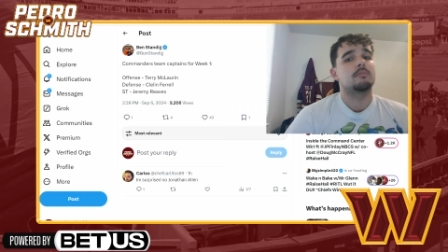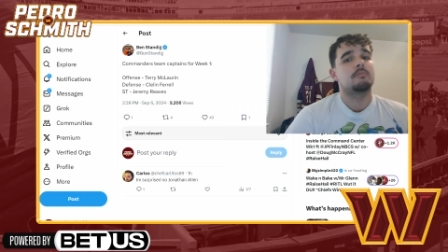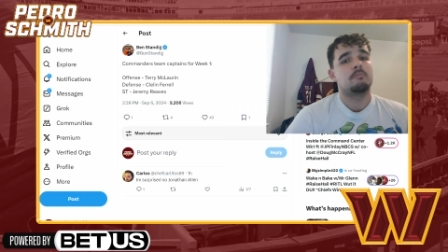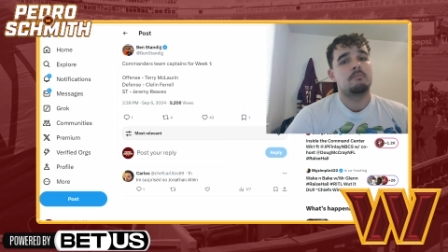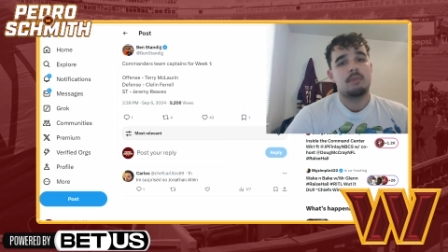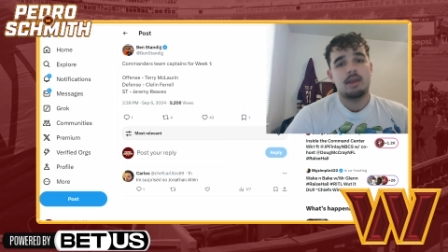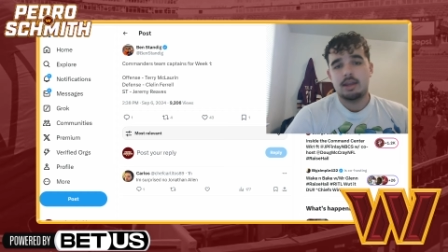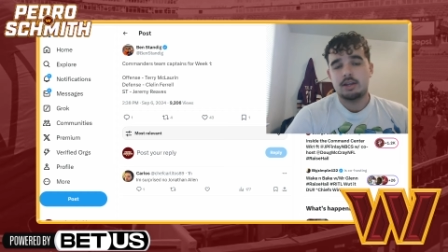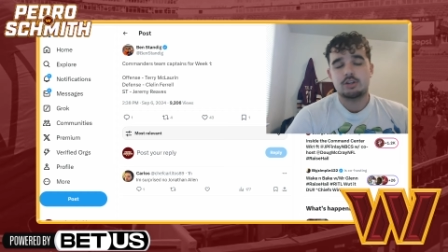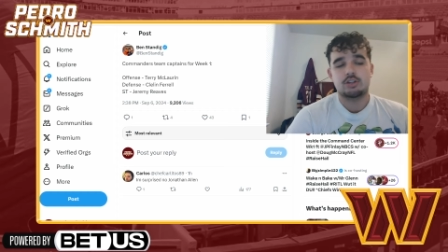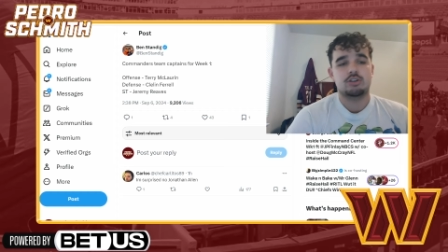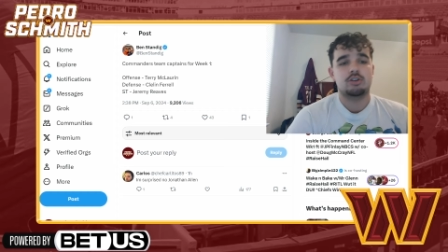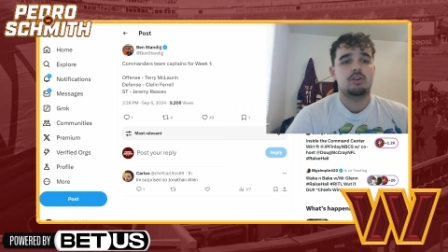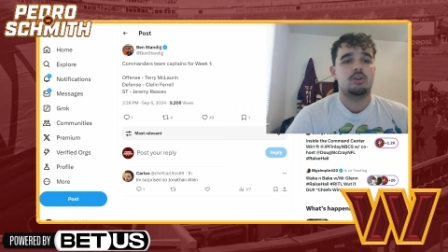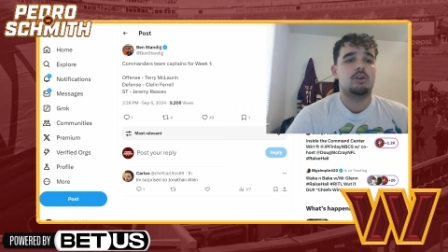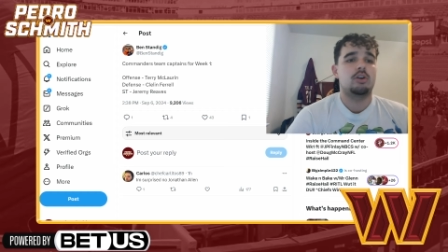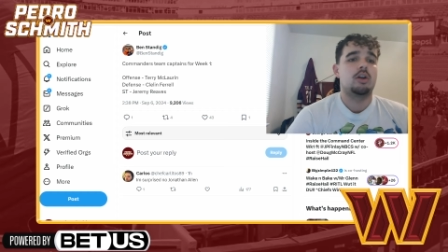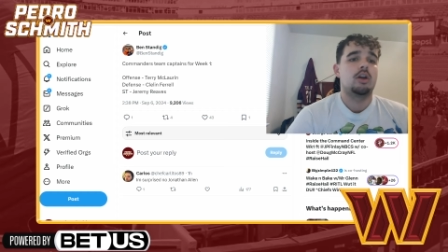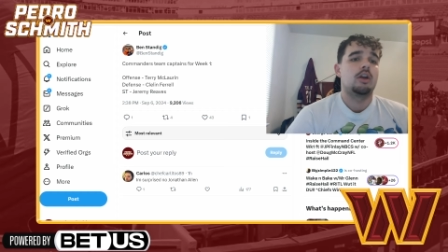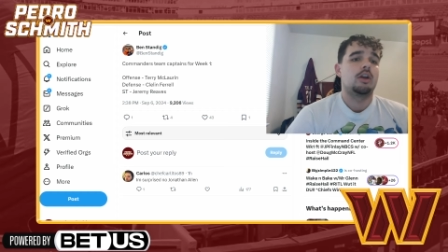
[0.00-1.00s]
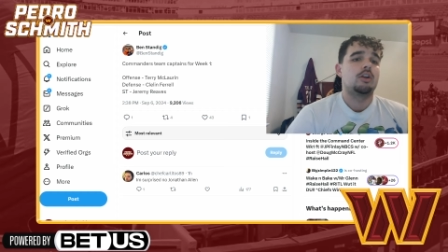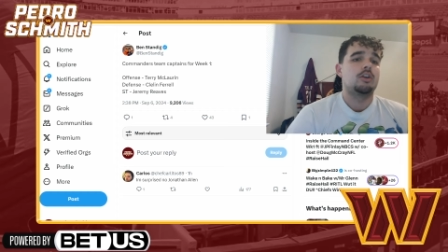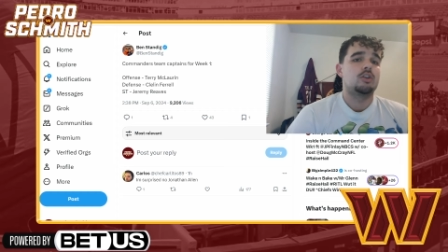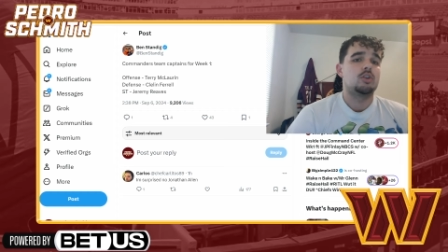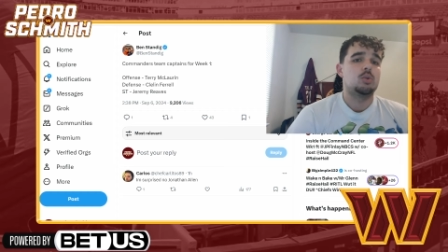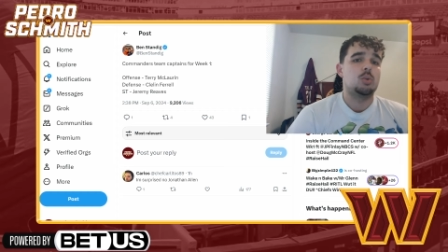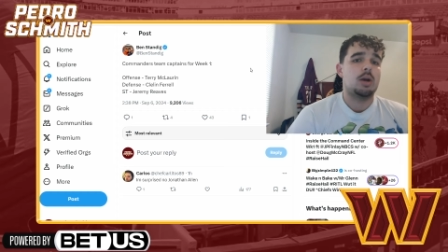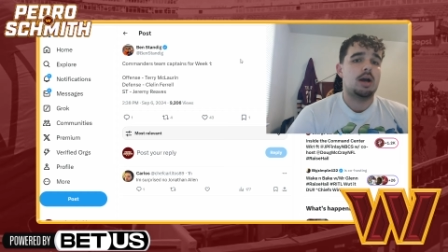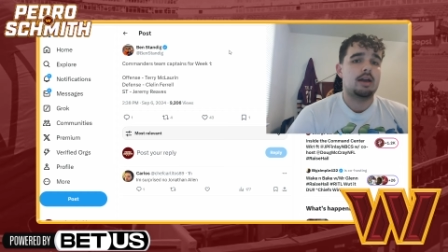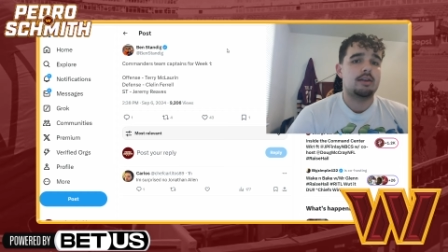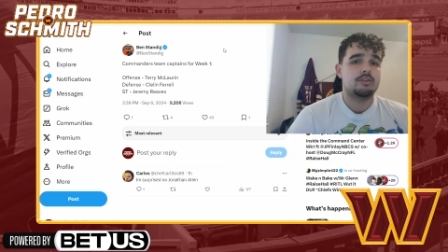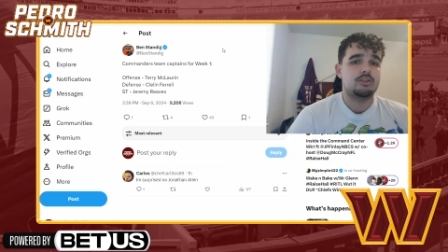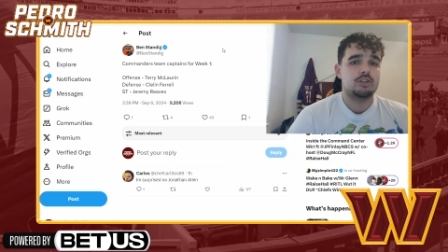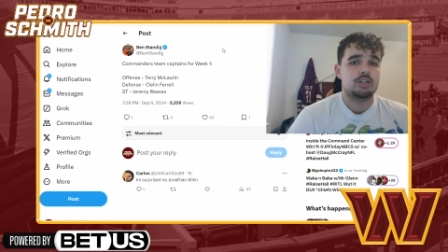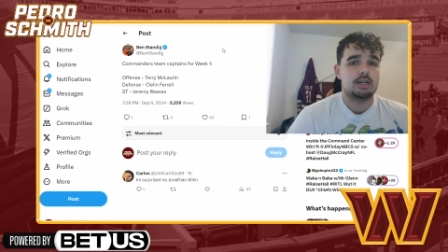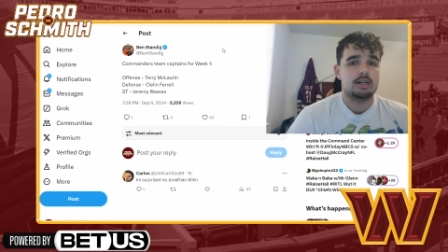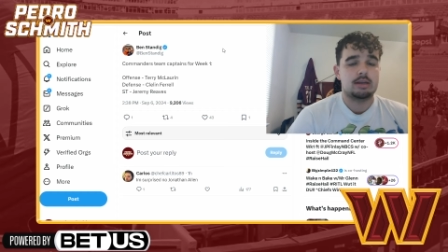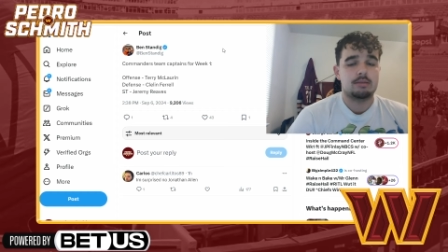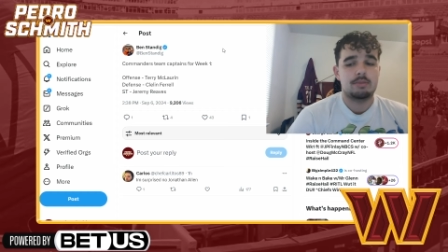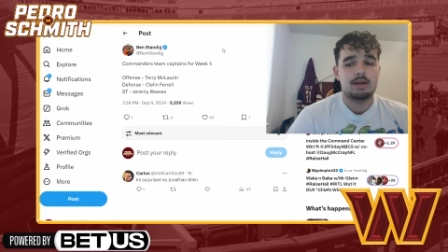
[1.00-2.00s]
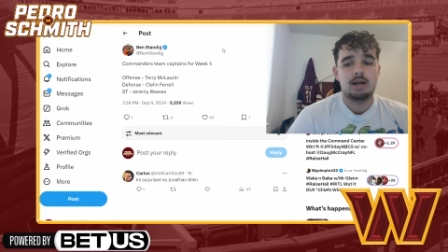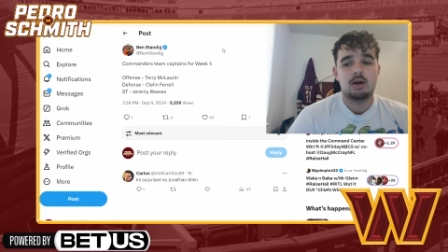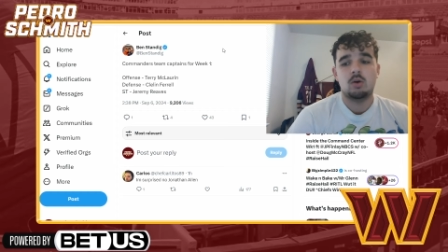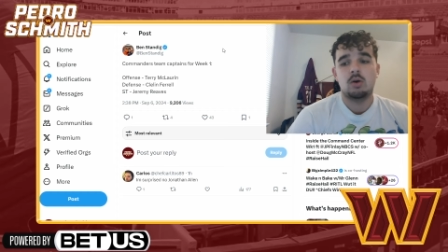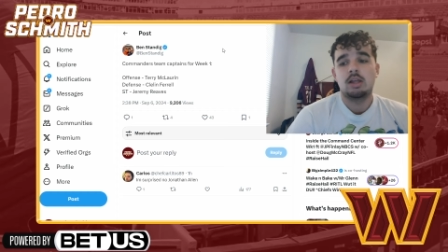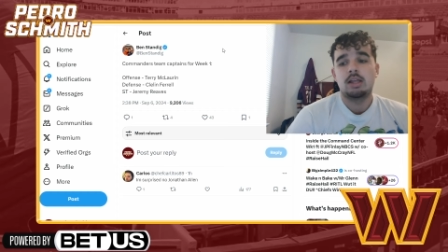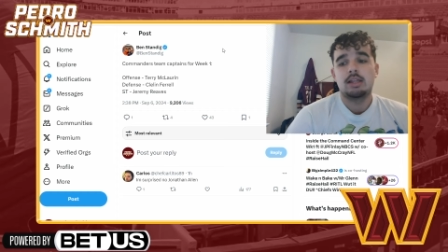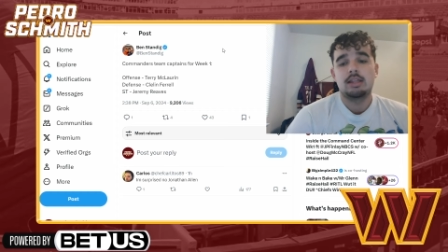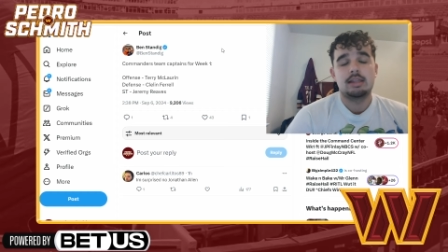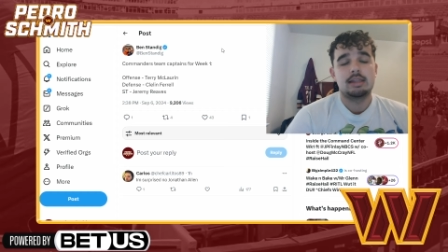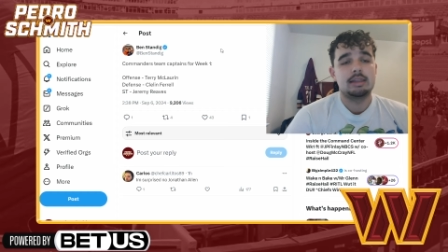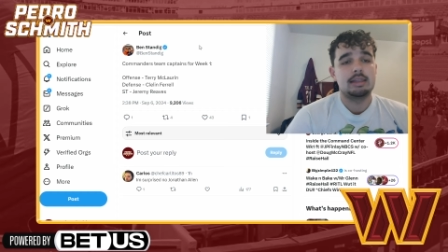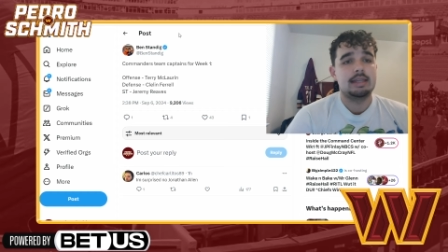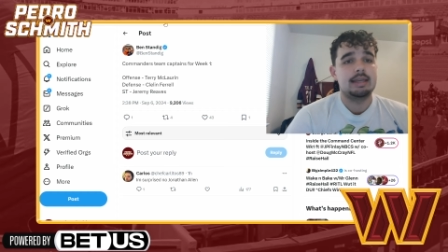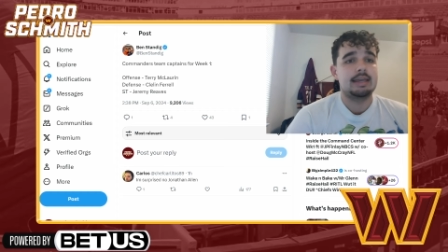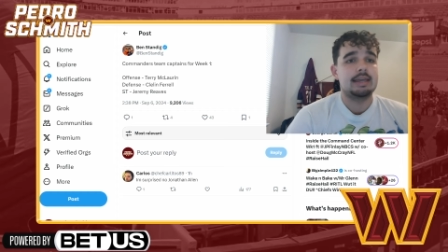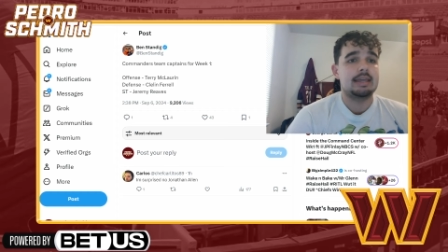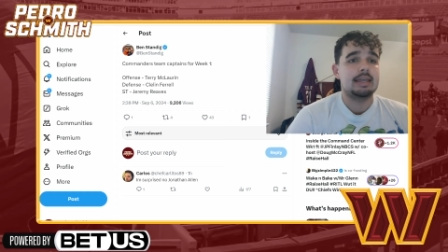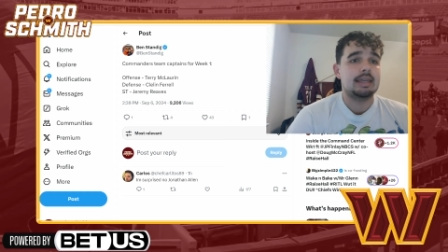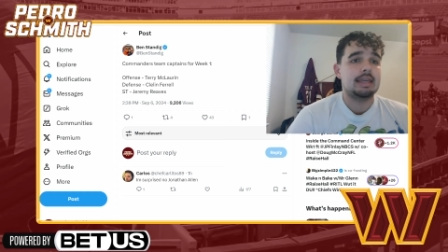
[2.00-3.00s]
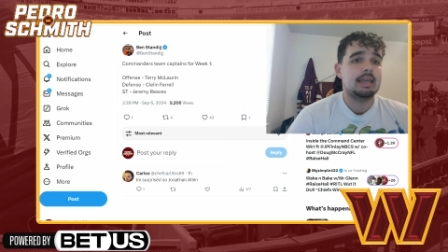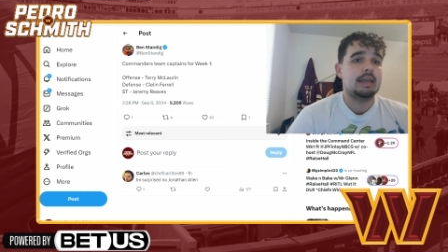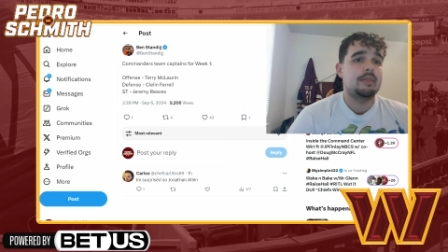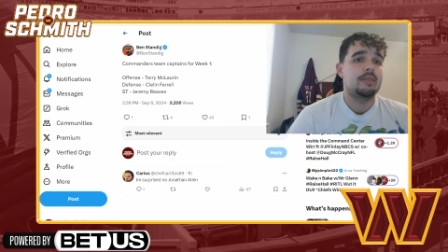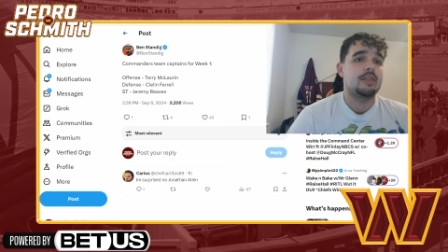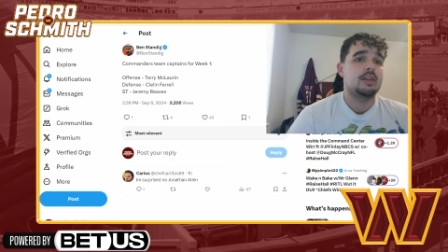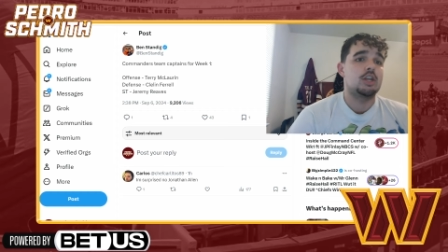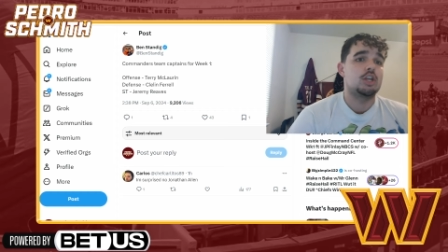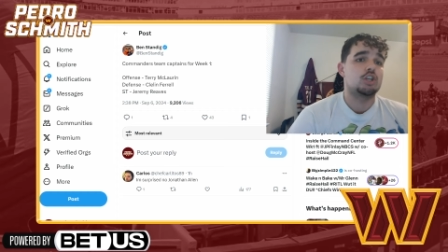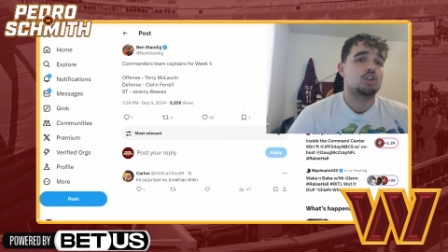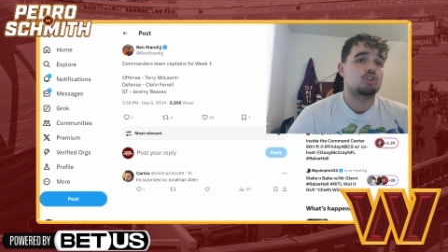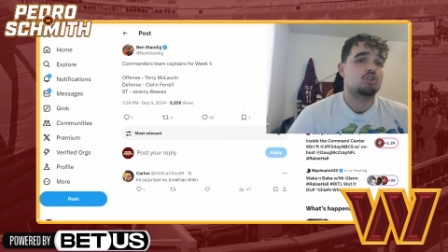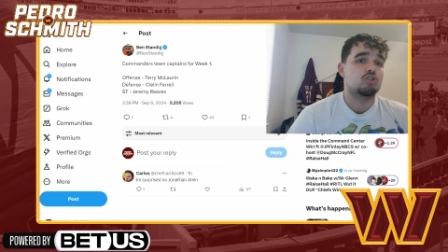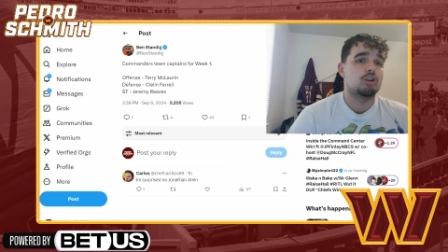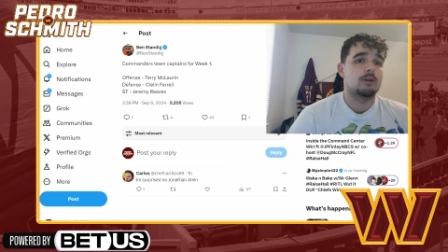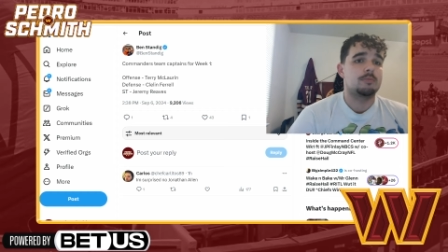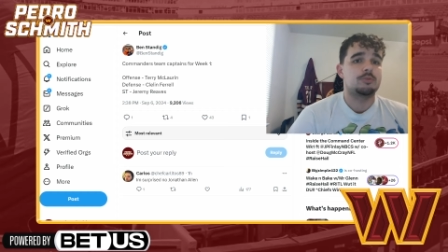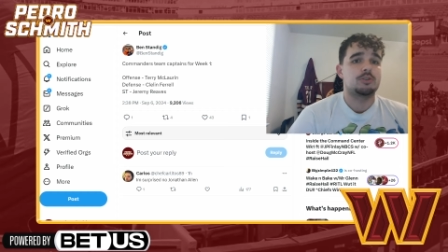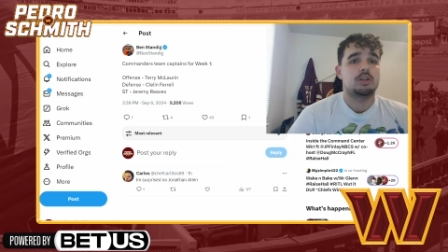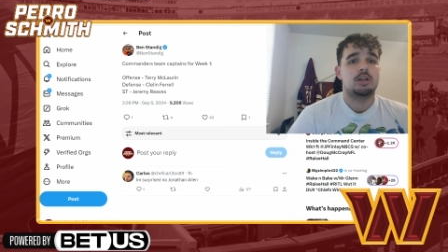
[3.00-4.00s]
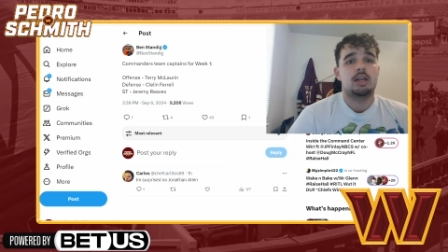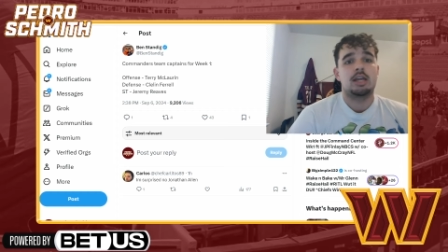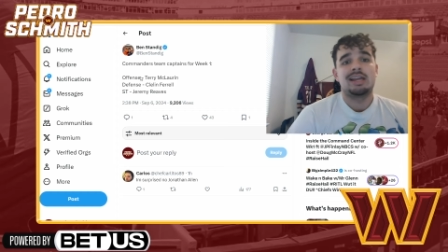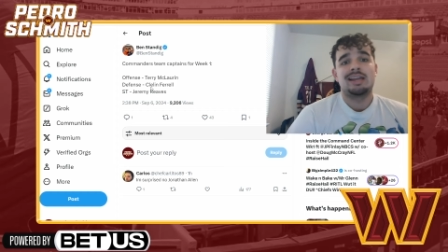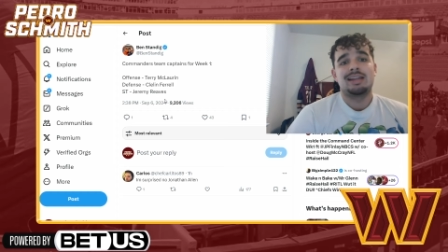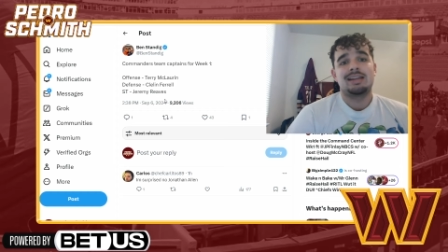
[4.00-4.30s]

Make sure you guys check them out. Link in the description.